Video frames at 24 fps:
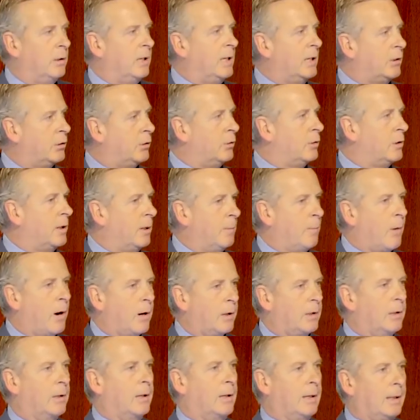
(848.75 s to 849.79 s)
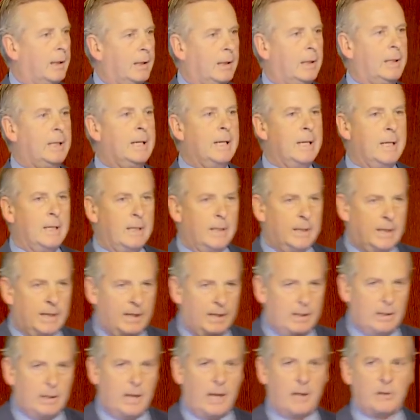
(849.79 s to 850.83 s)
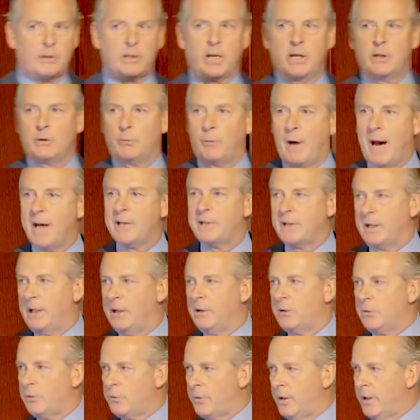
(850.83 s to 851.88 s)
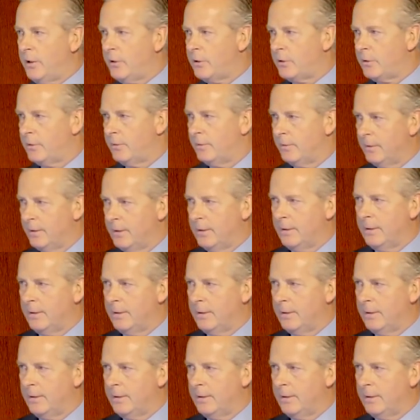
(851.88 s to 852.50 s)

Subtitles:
The issues in the market are clearly, in the United States, rising interest rates.